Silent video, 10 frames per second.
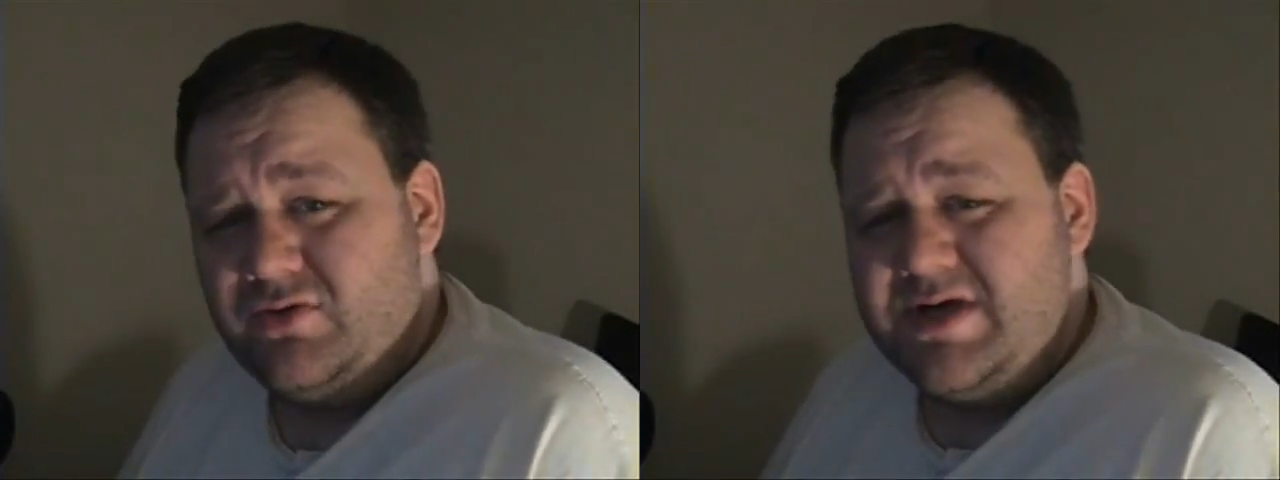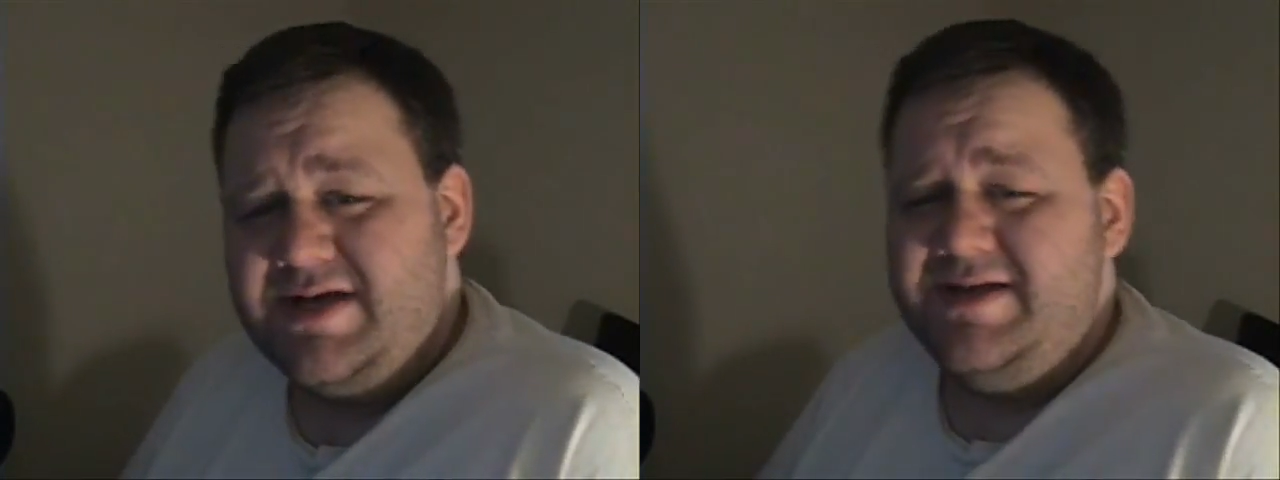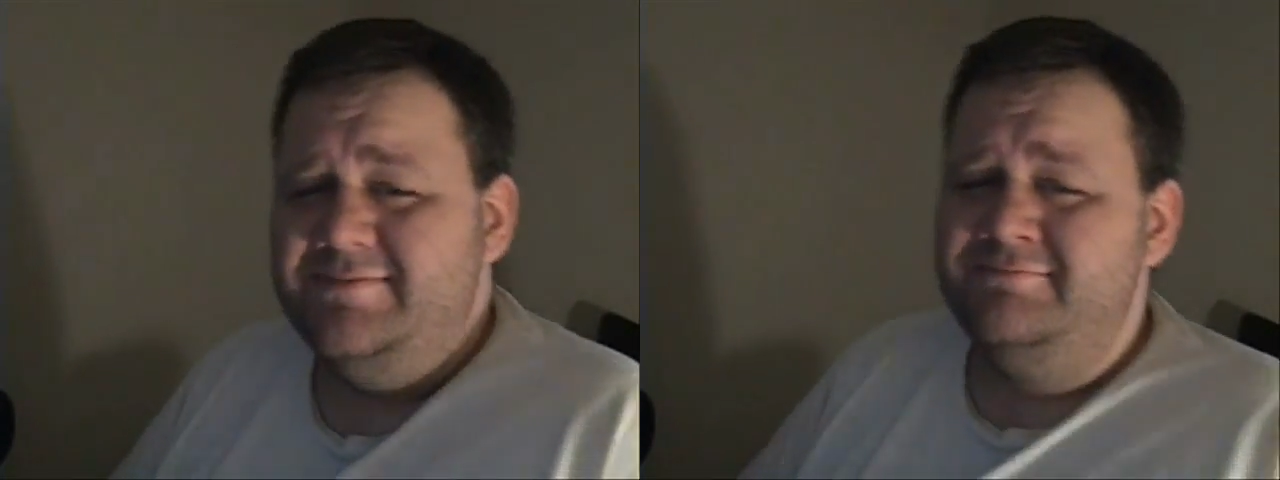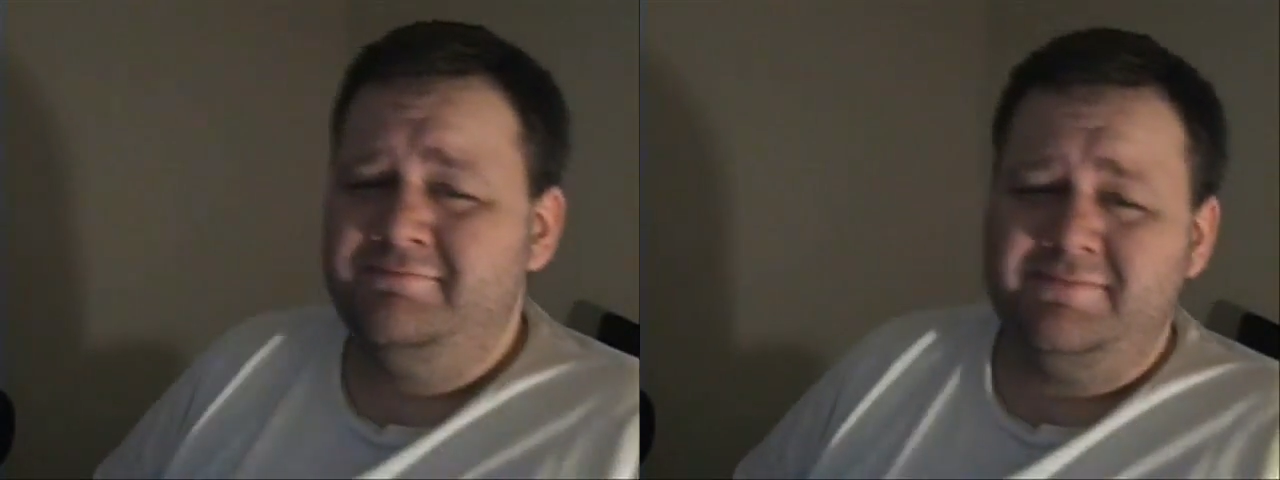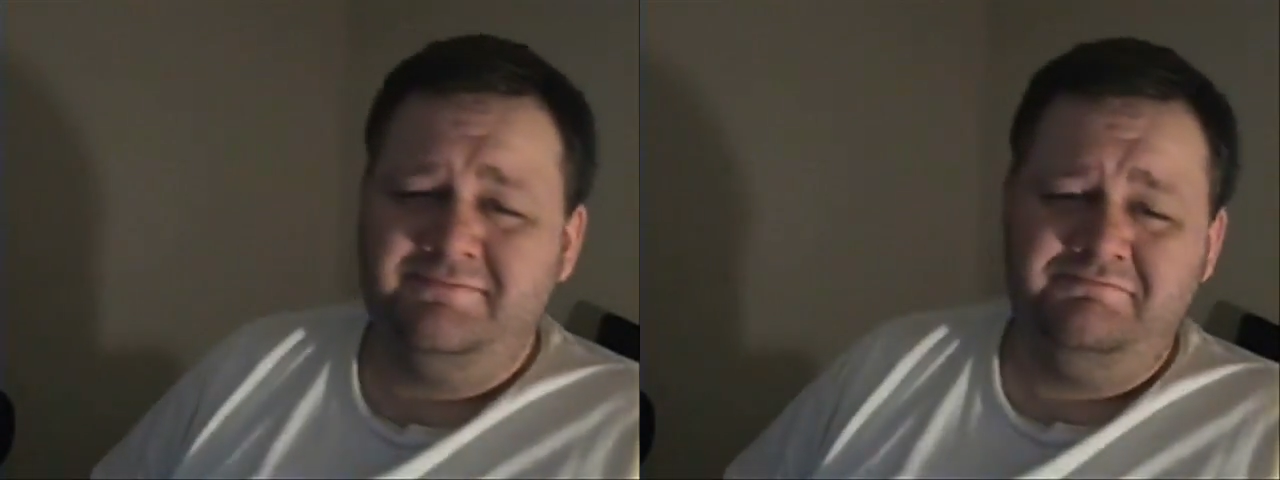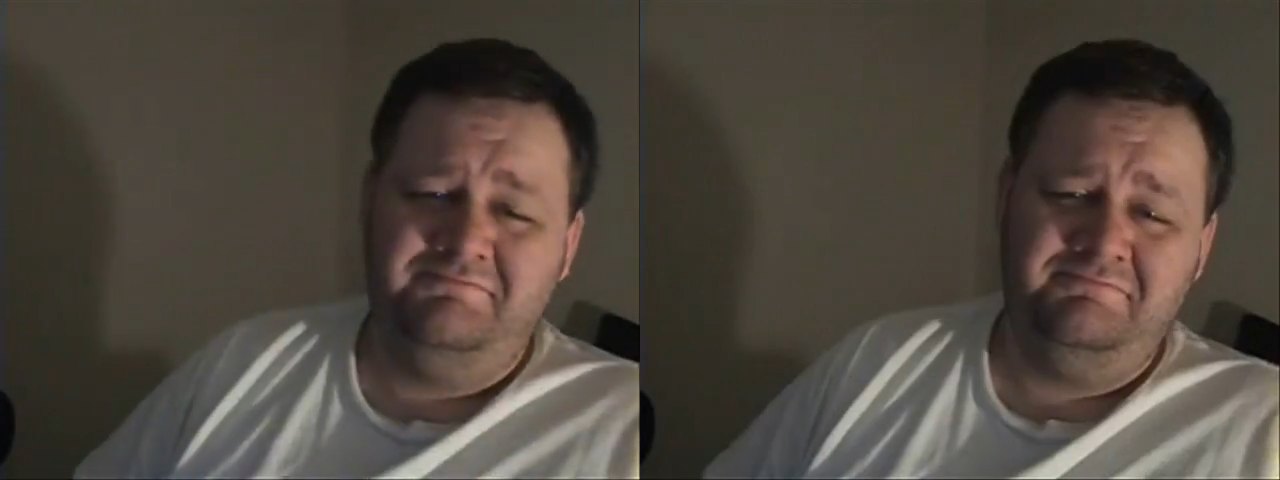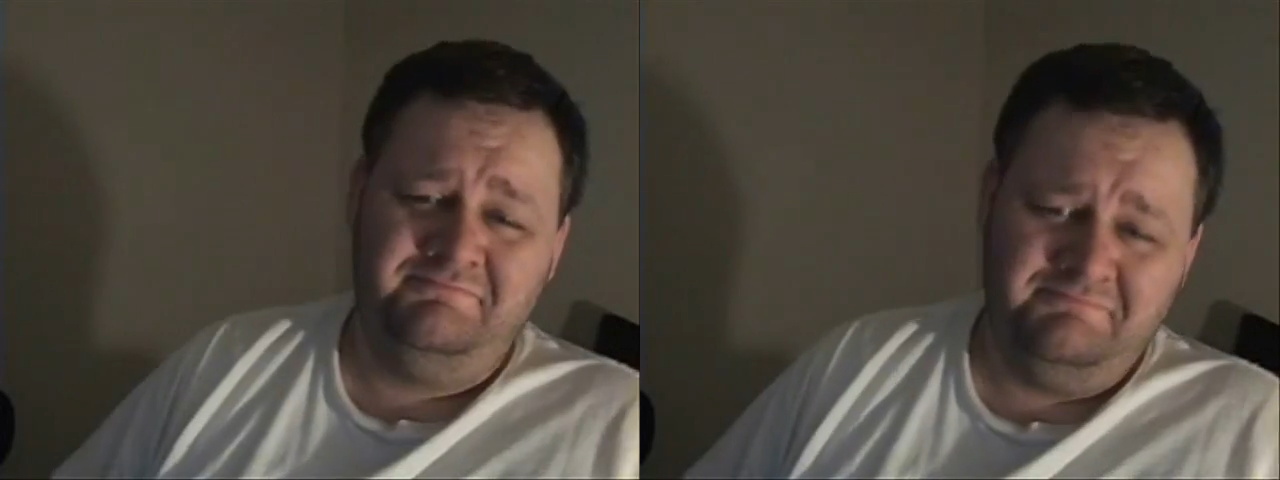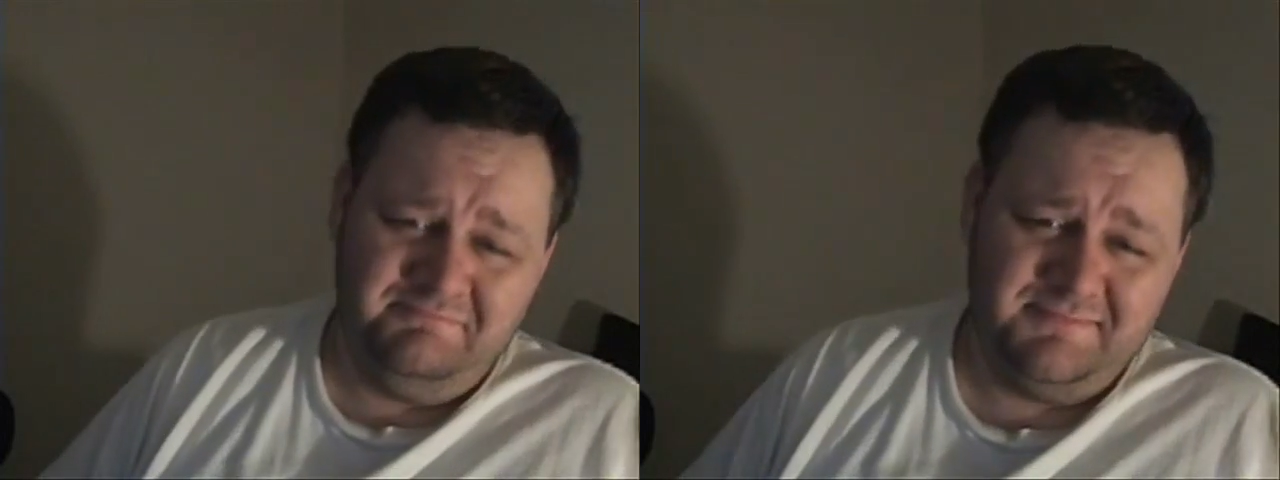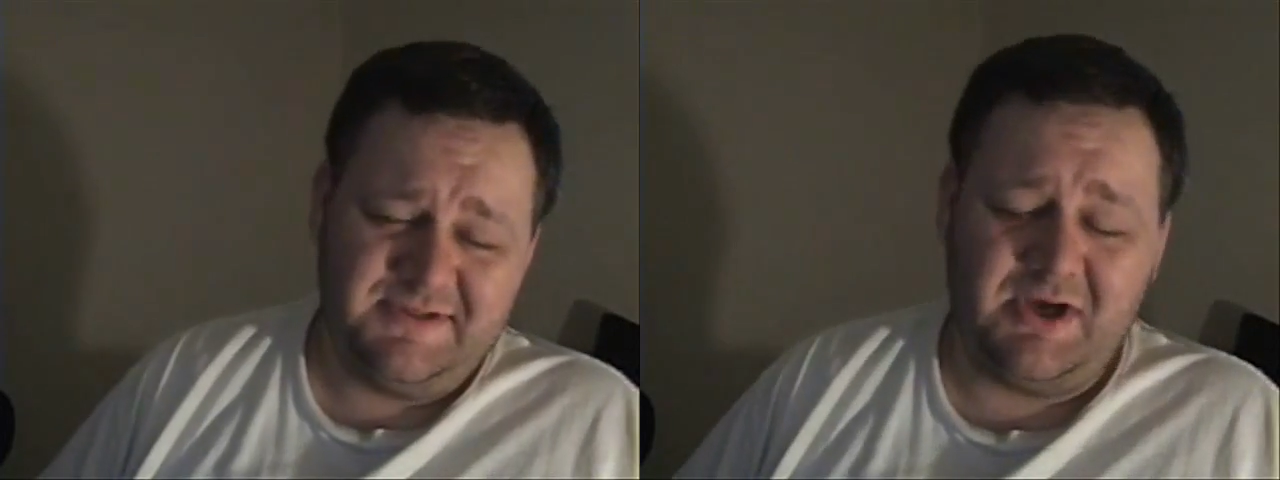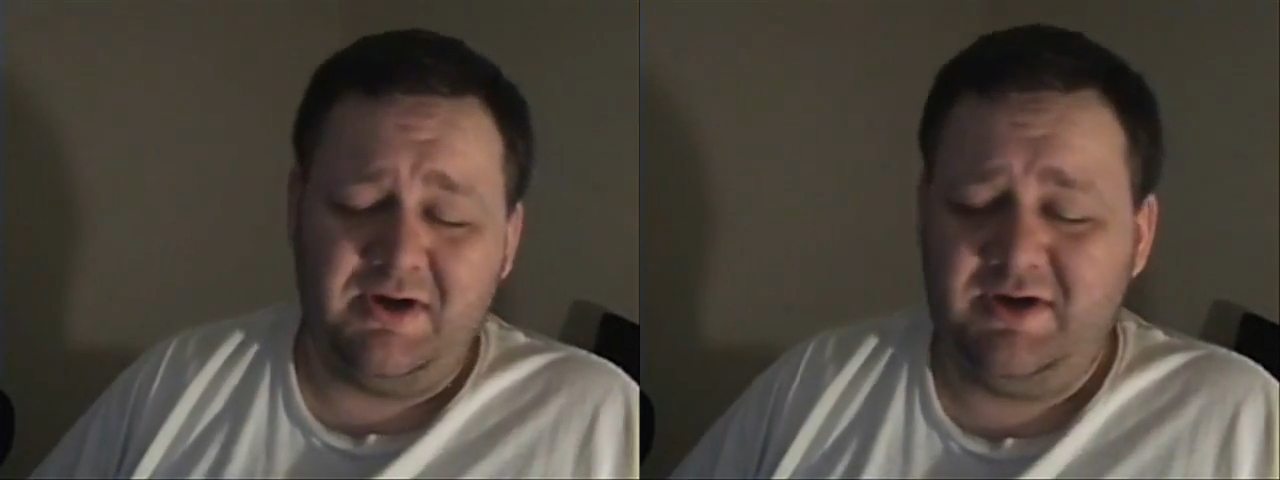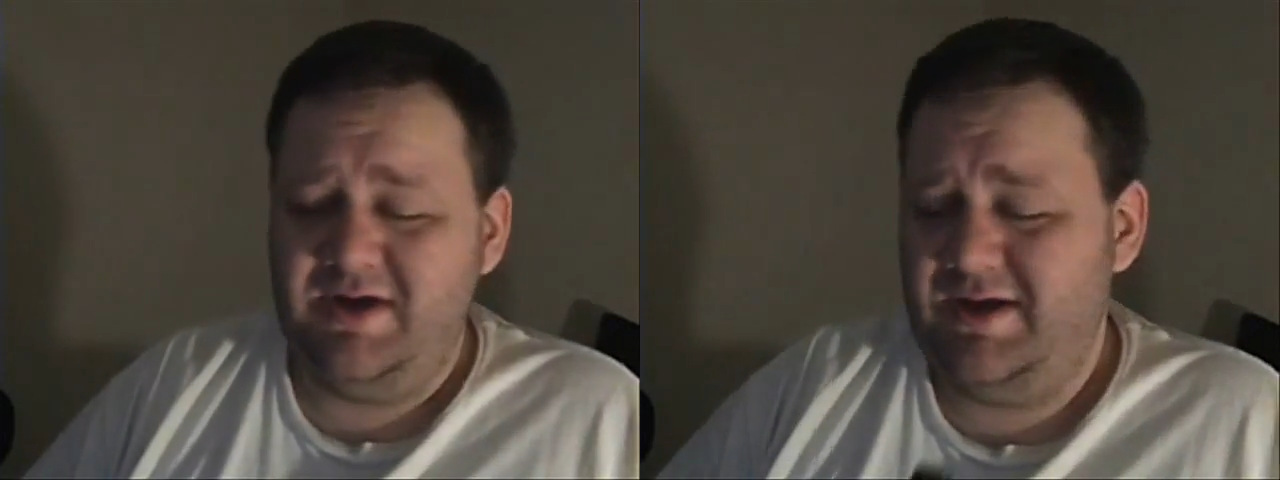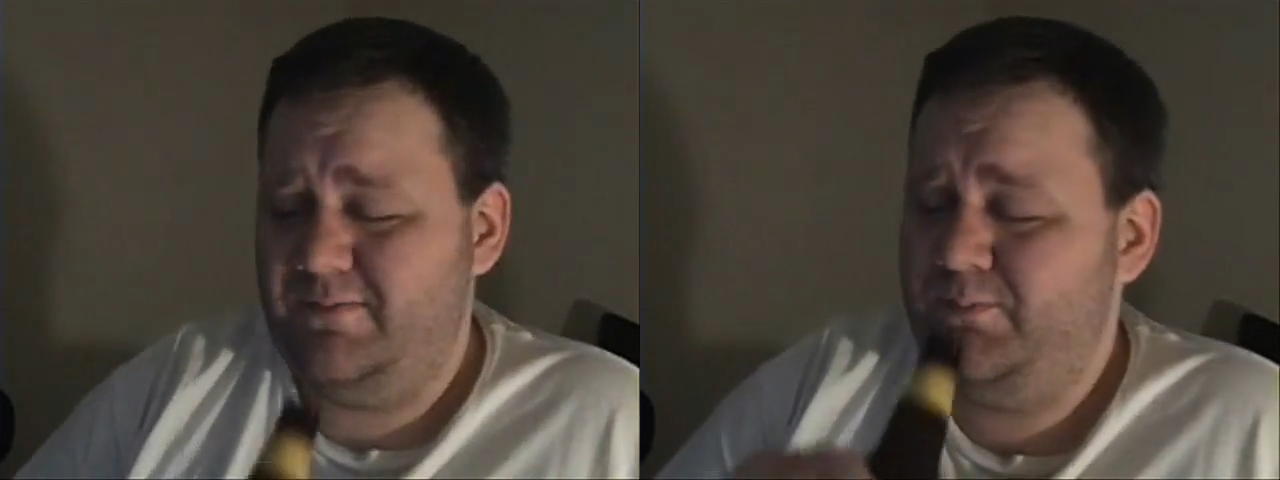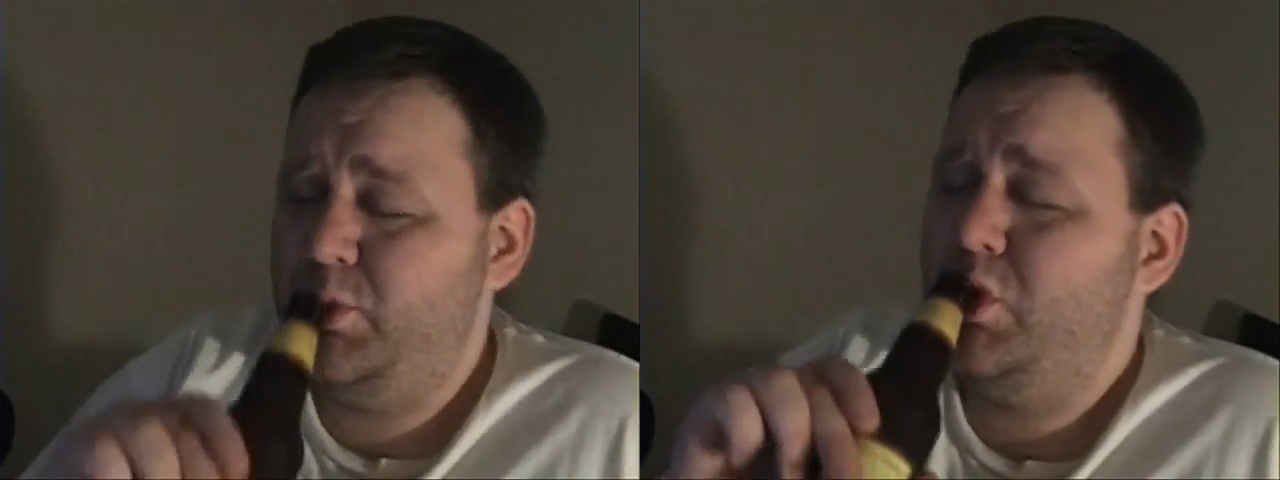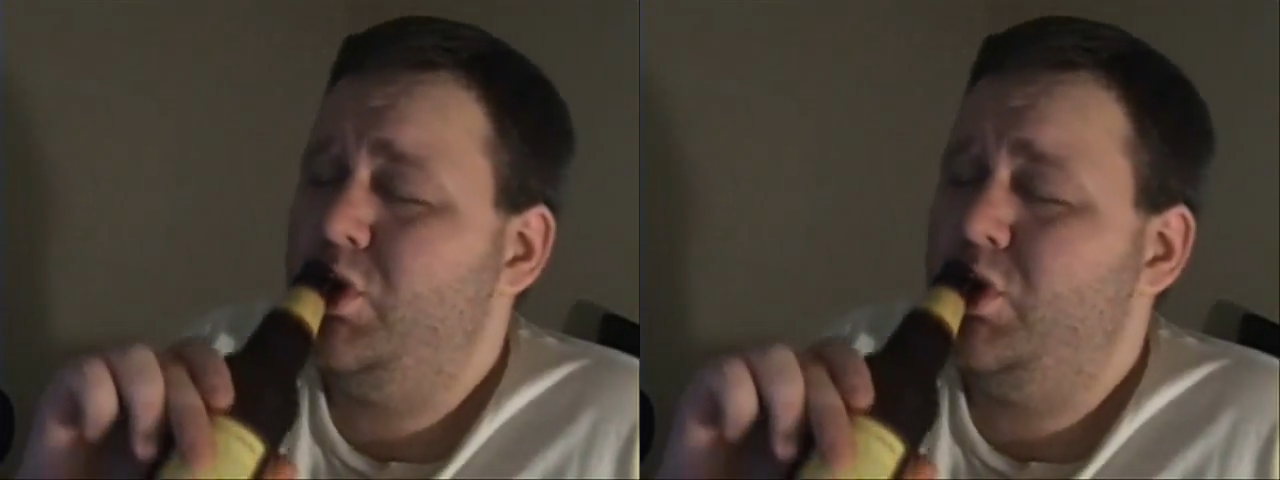drinking. It's all good.